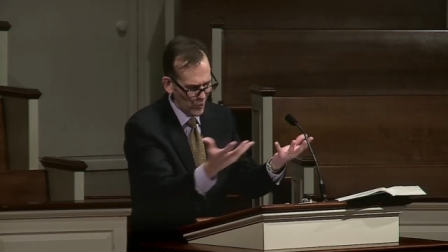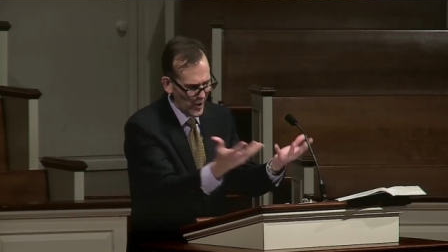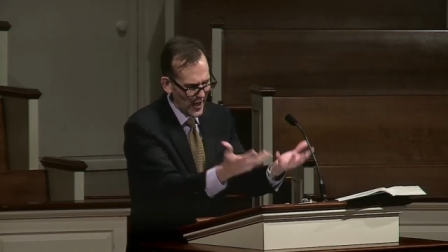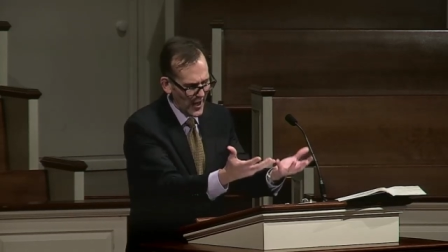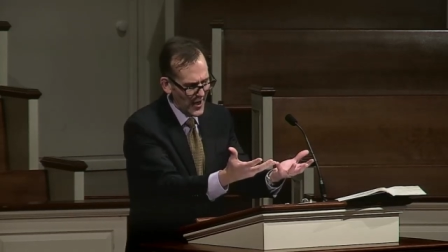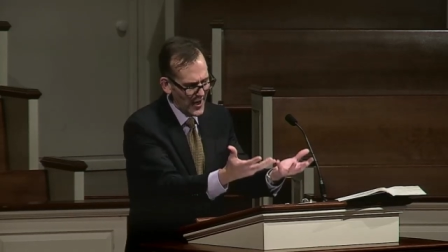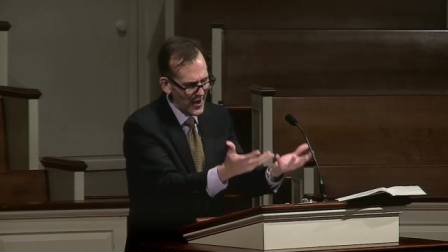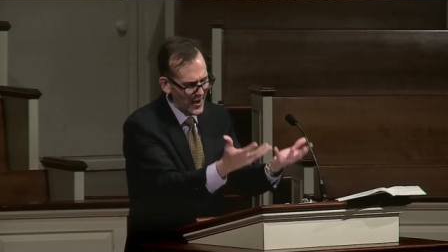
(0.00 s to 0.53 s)

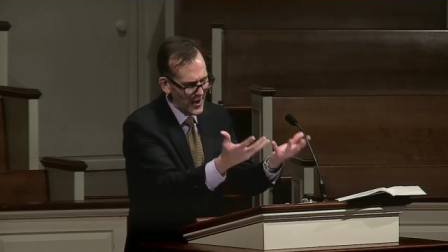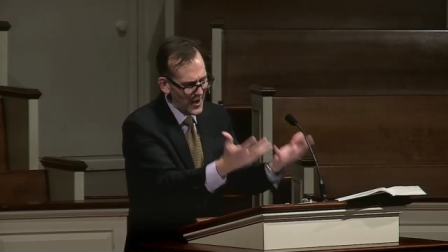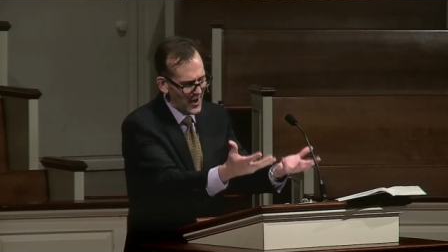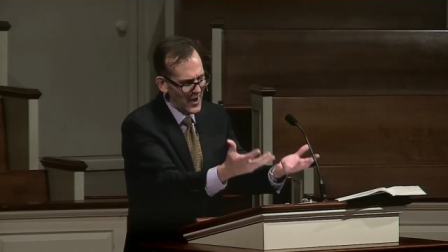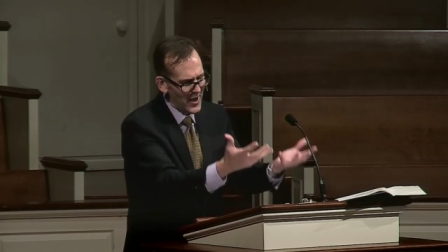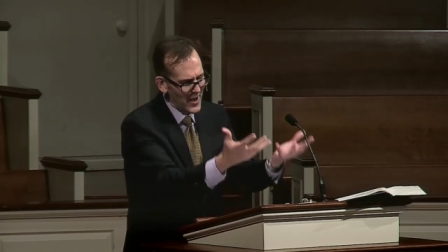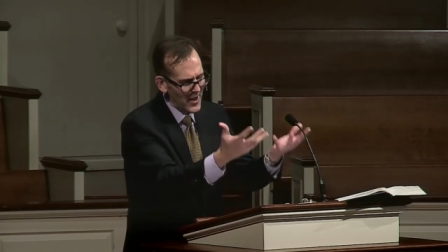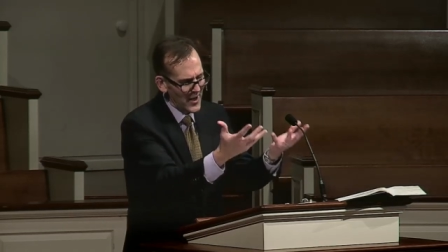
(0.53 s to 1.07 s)
Where
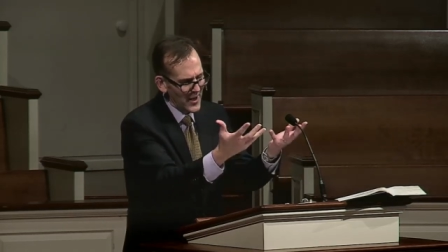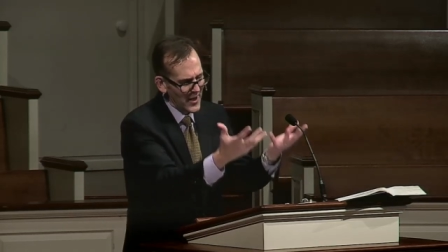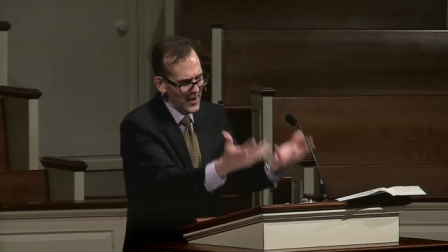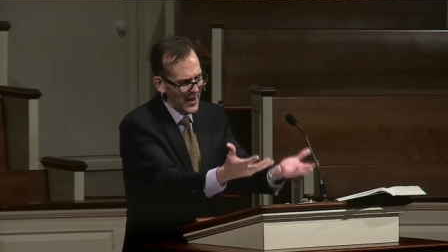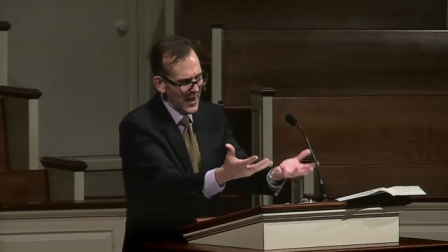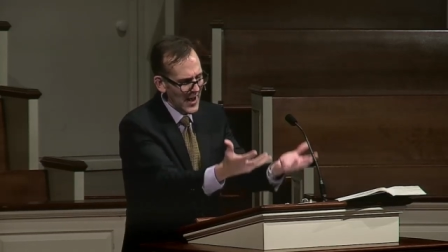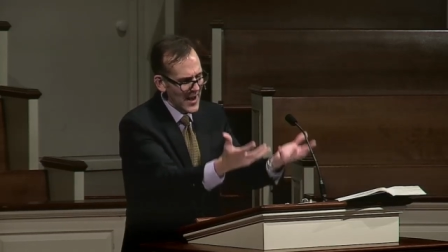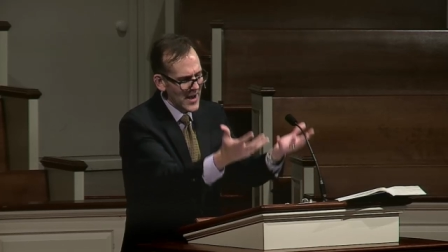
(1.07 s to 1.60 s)

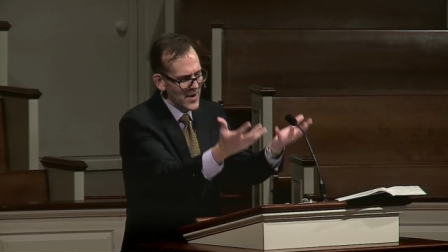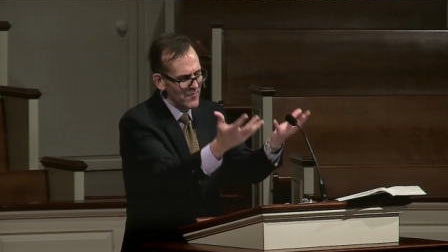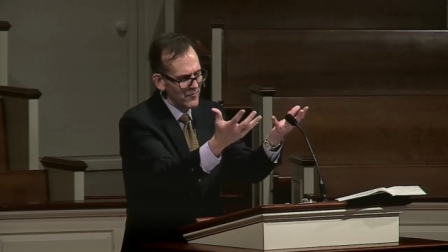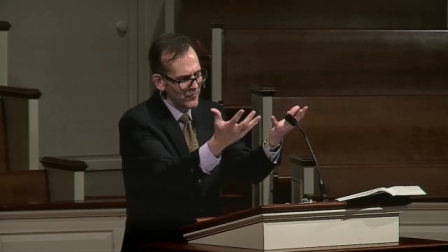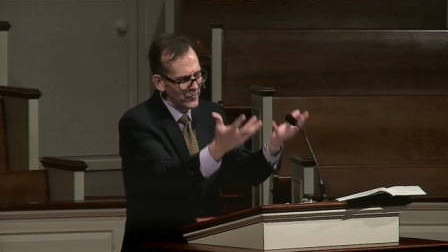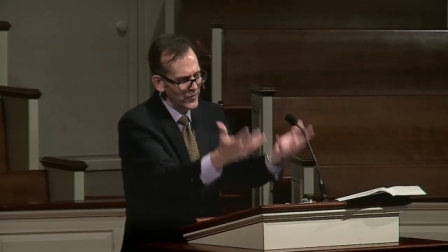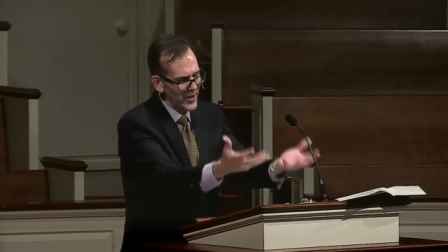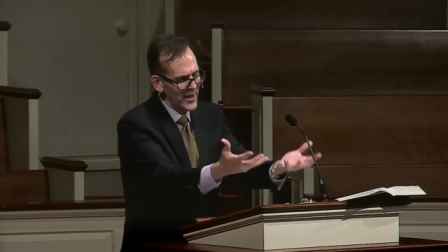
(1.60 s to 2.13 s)
I
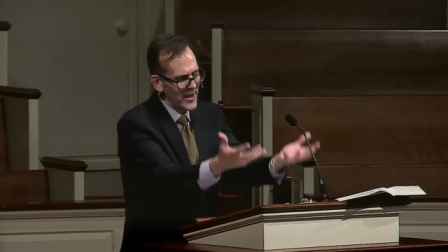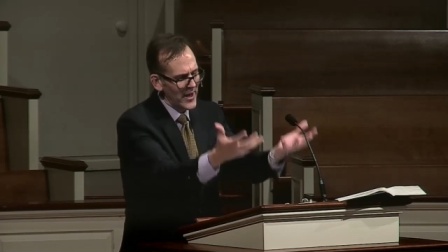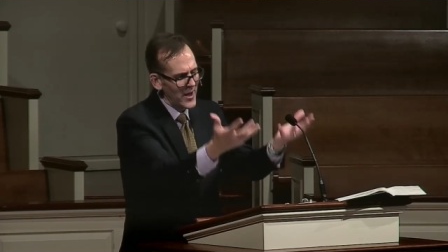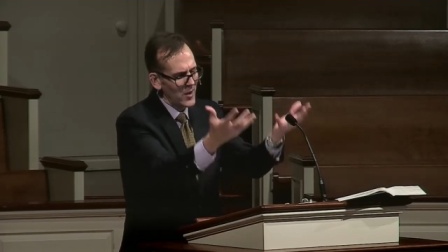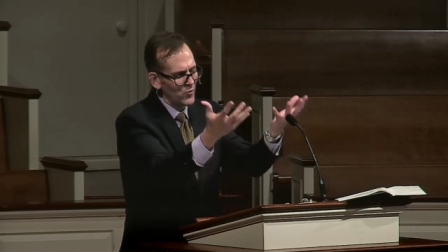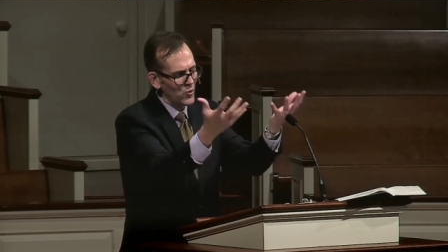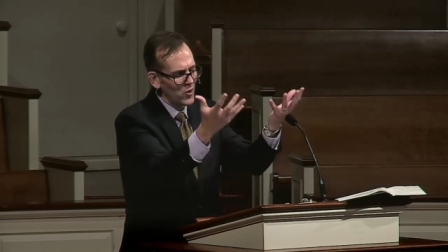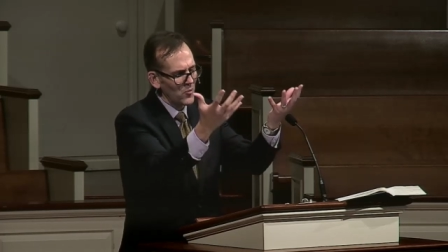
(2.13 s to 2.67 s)
am,
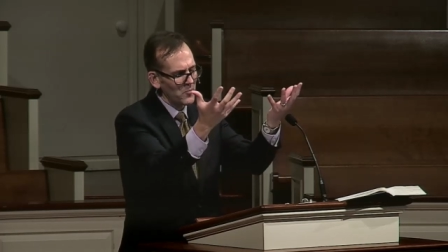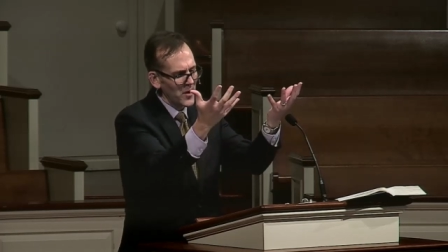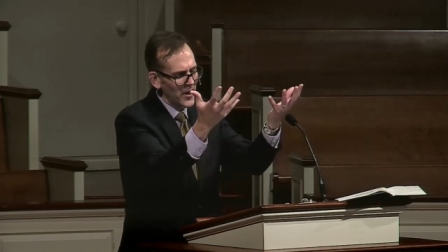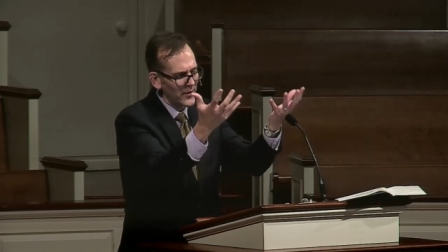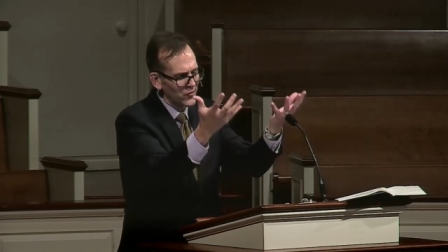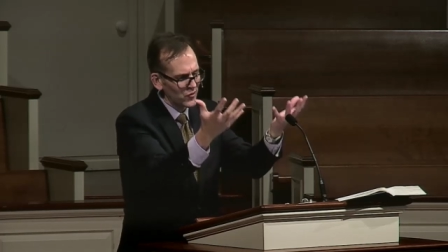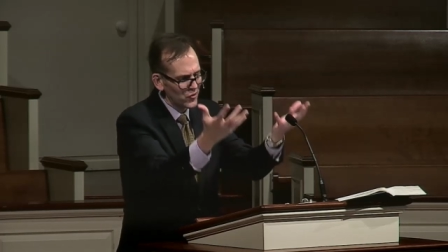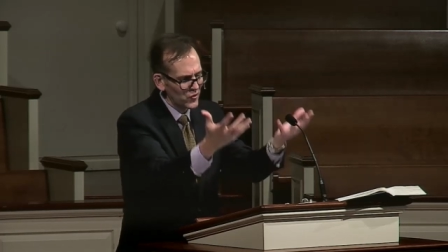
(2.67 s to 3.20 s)
there will
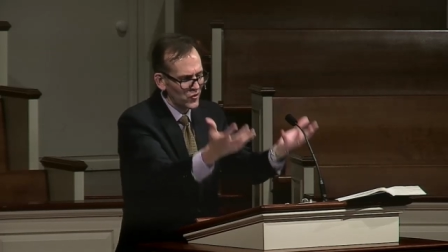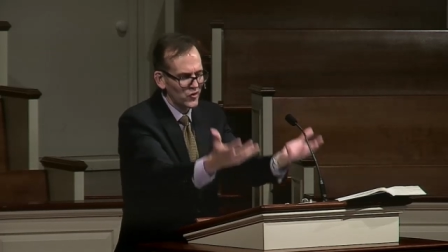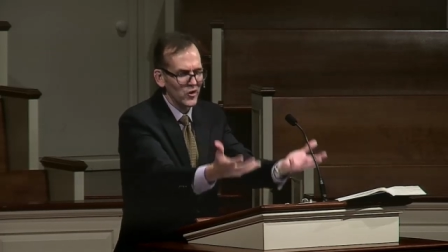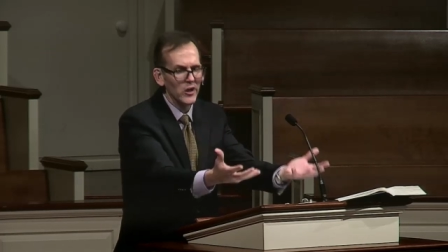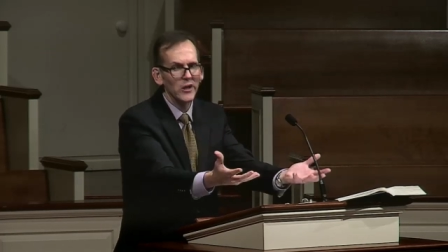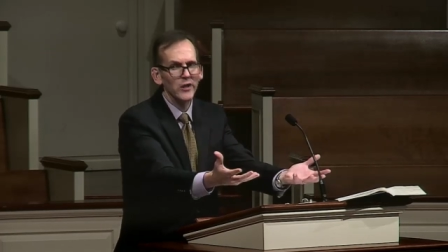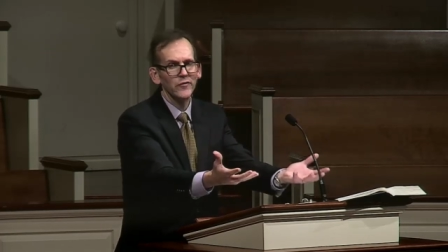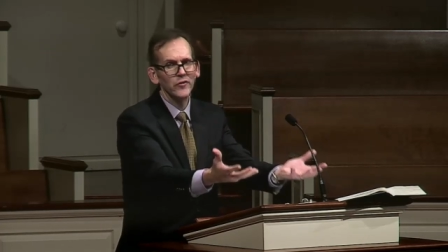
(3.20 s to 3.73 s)
my
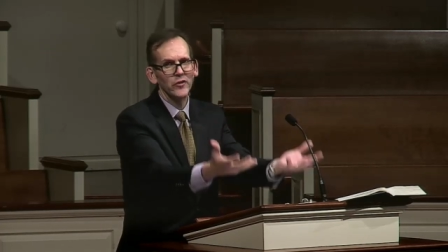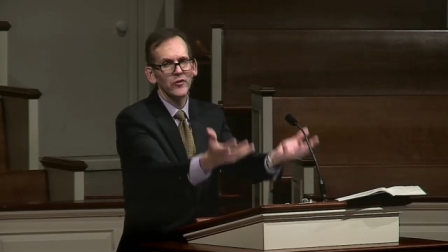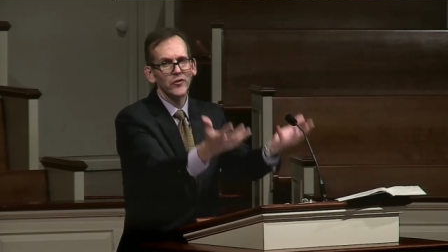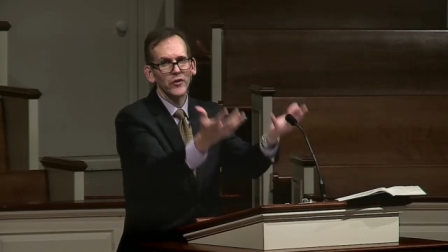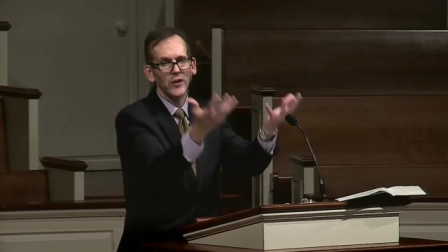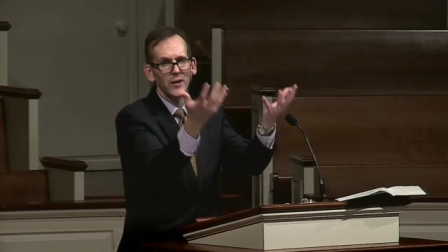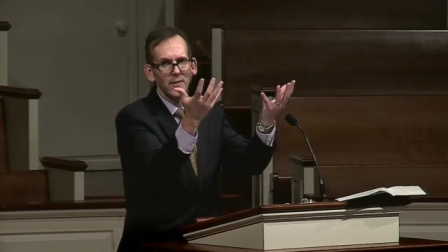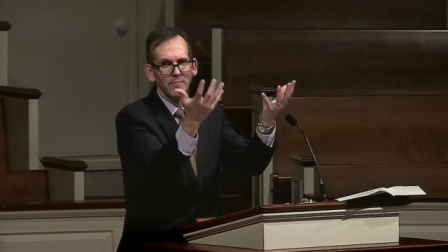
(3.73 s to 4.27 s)

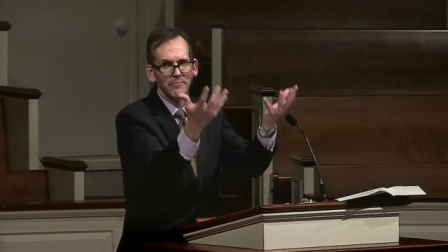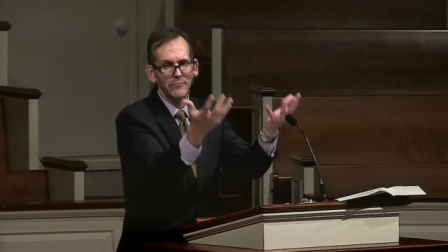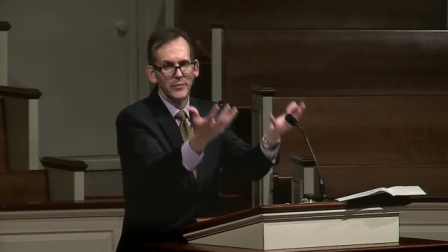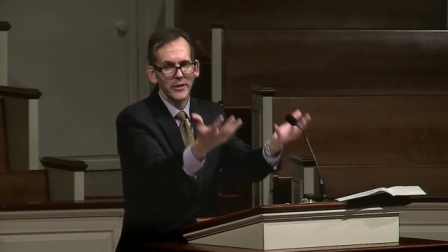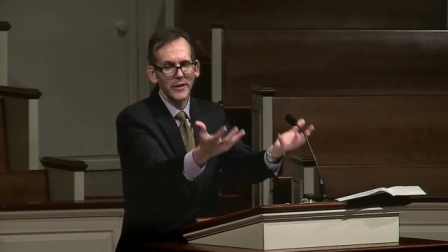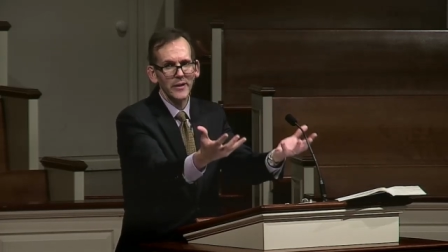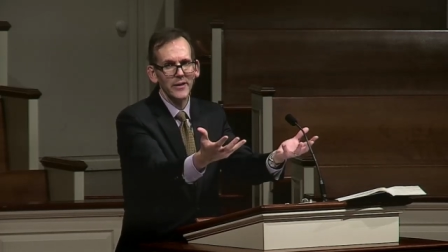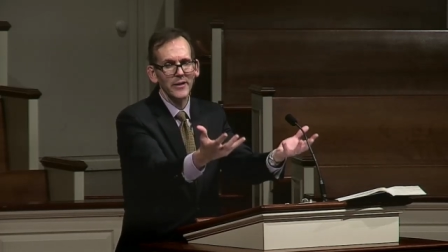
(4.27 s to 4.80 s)
servant
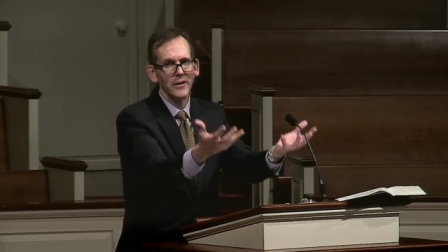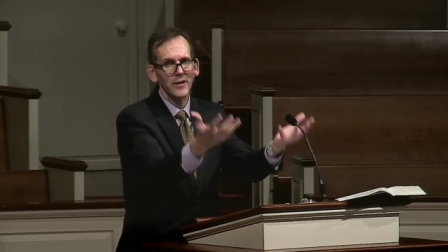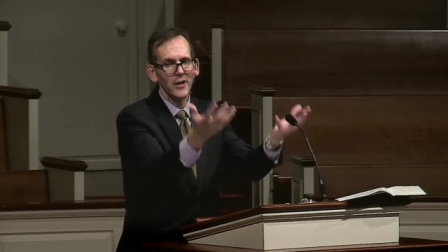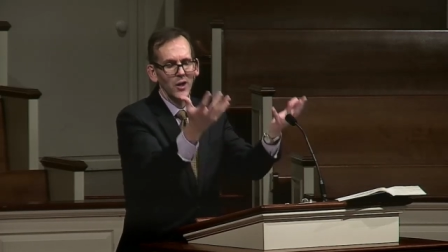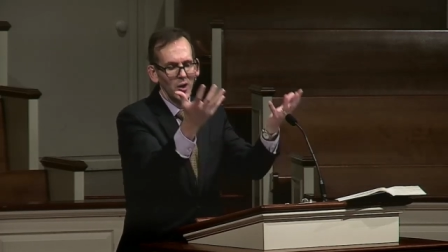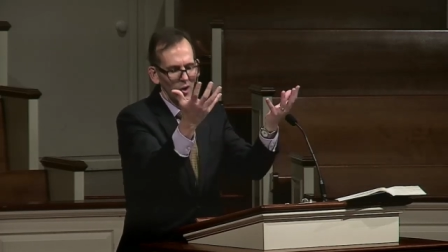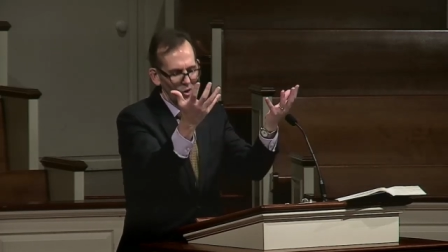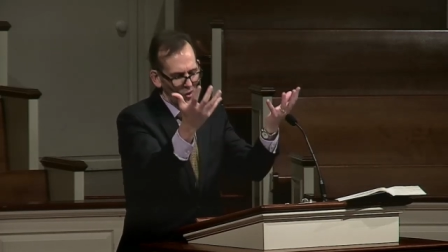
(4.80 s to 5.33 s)
be
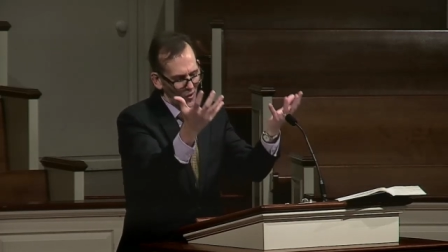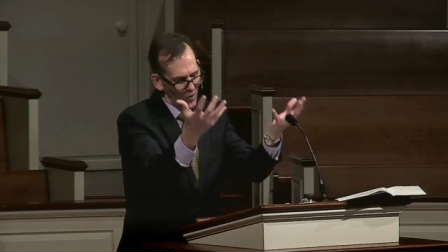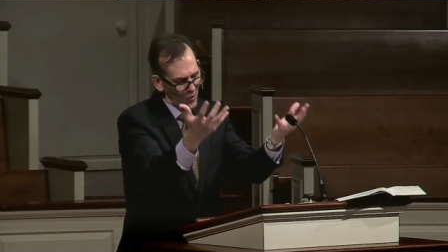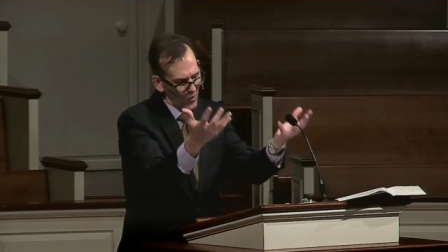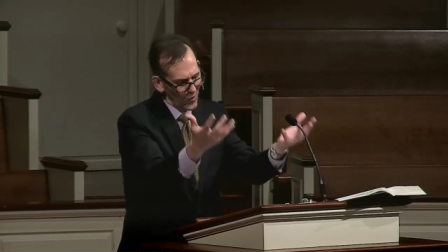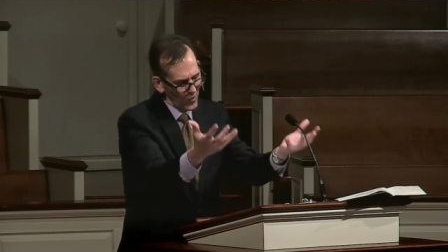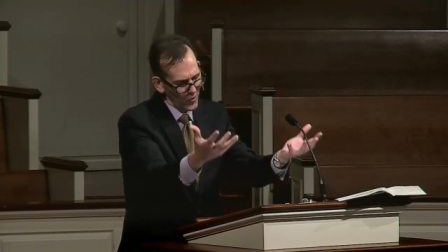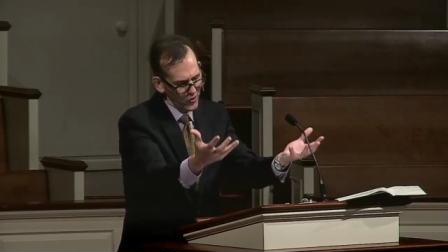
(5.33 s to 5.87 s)

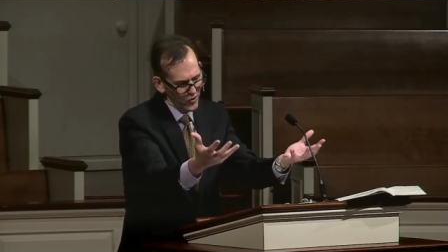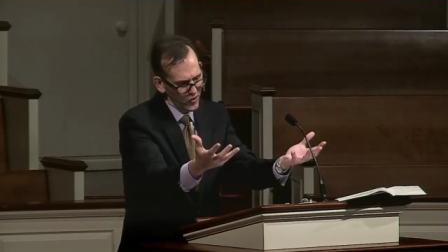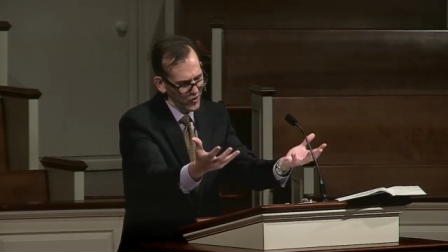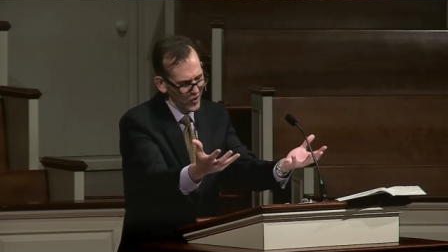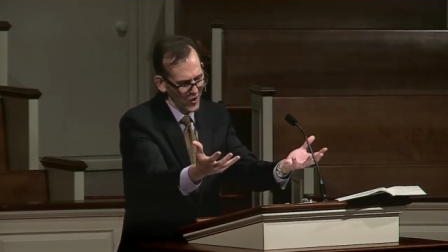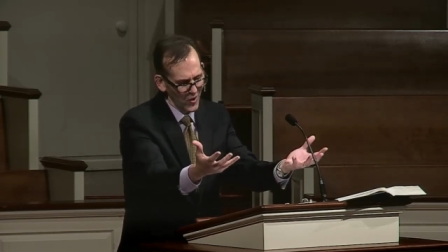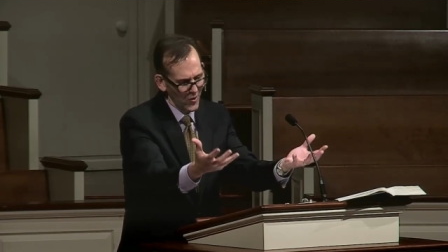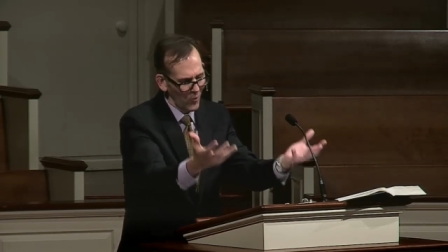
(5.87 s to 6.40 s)

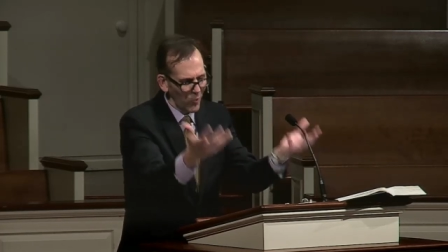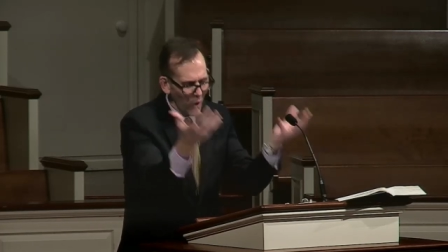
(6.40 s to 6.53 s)
also.